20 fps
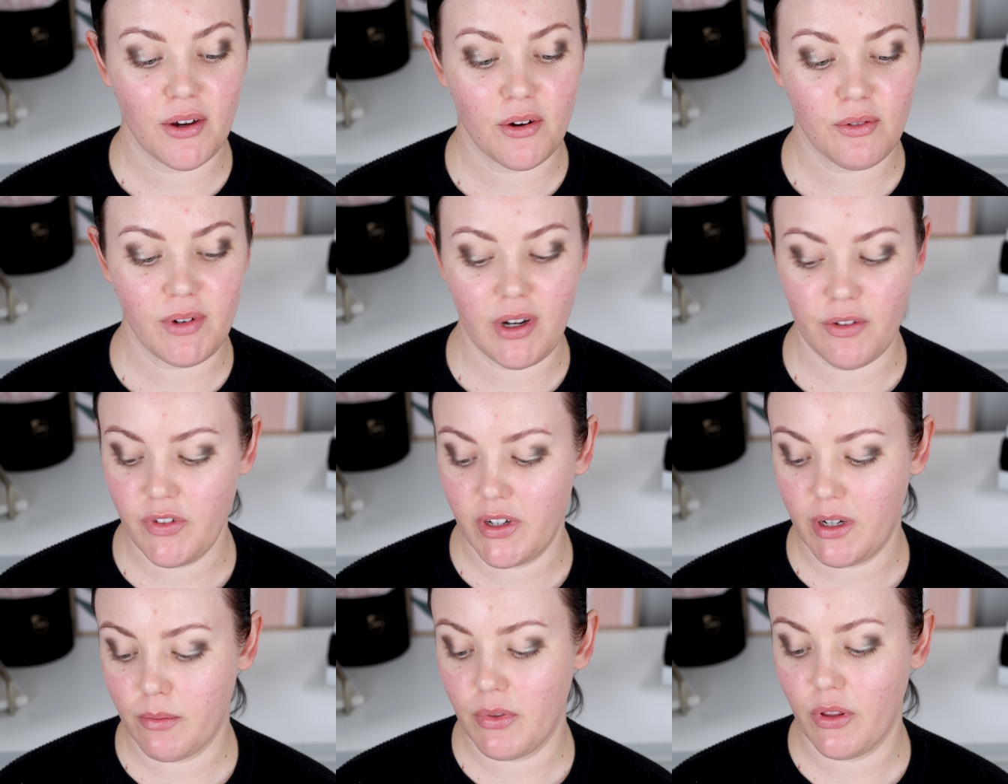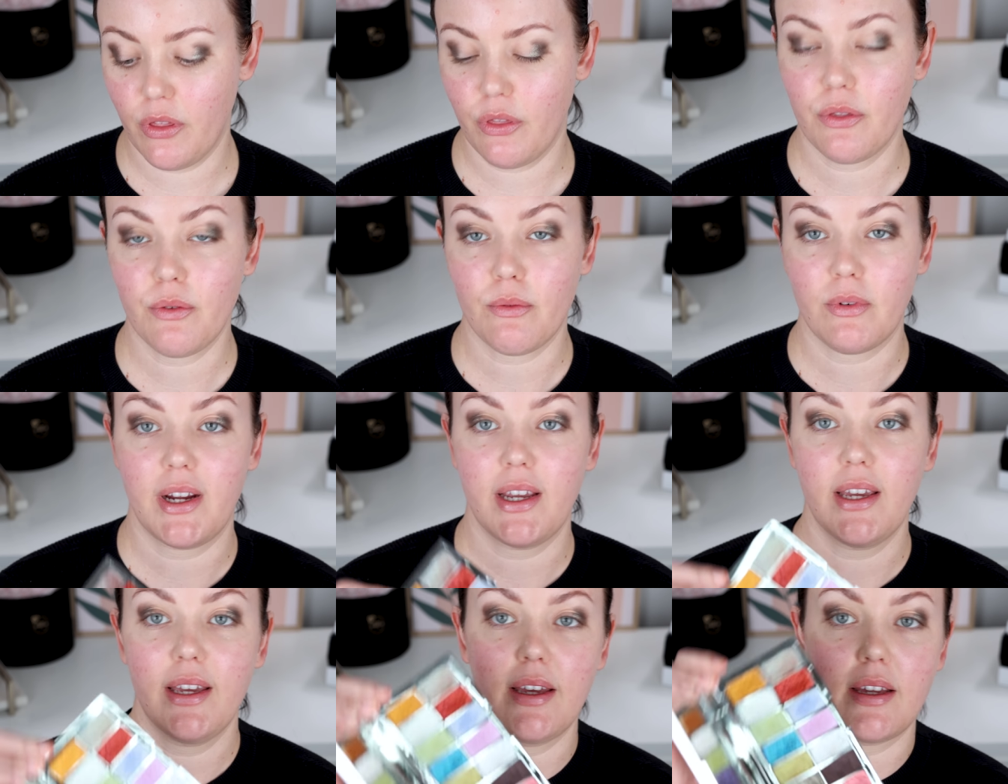a Rephr number
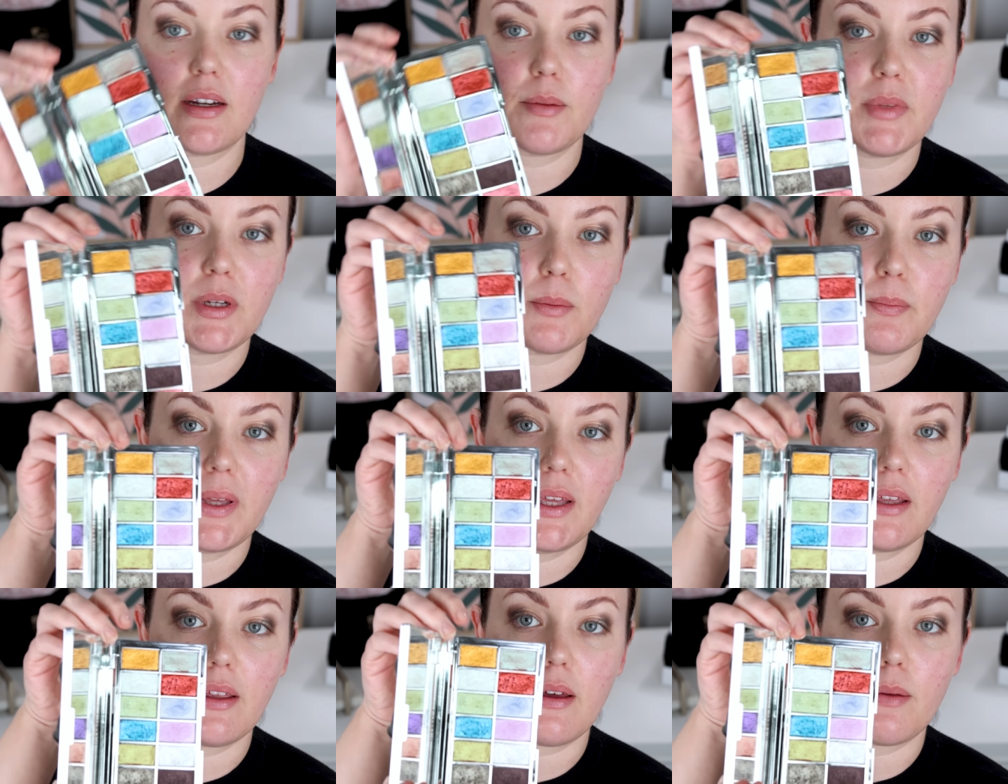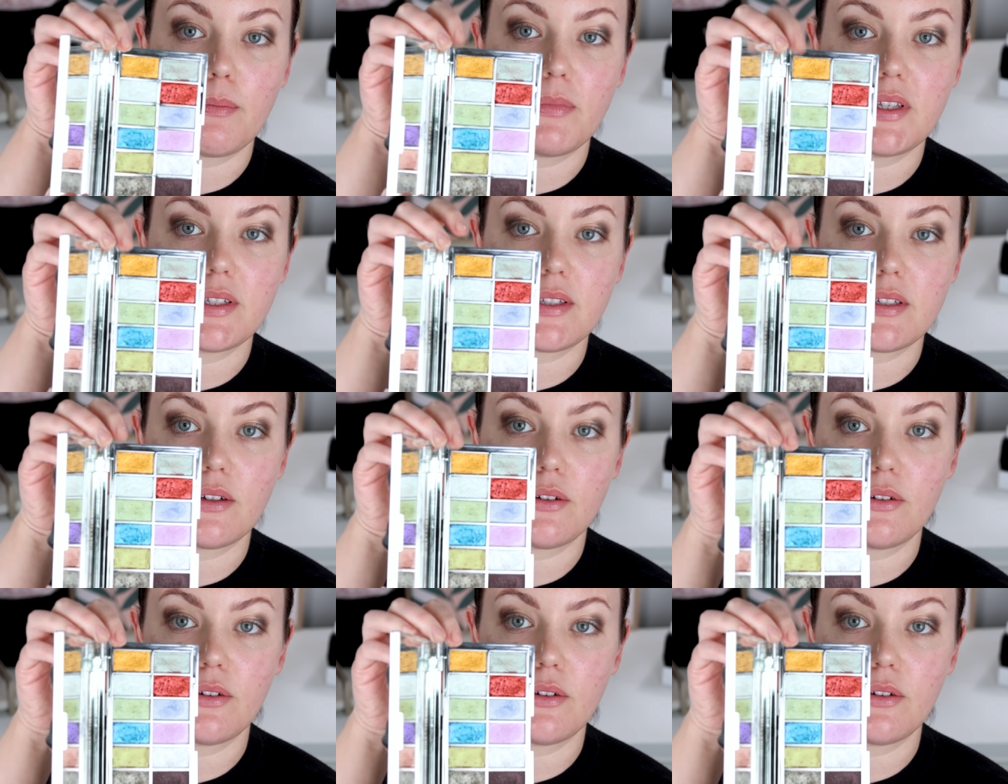three and I'm gonna pick up this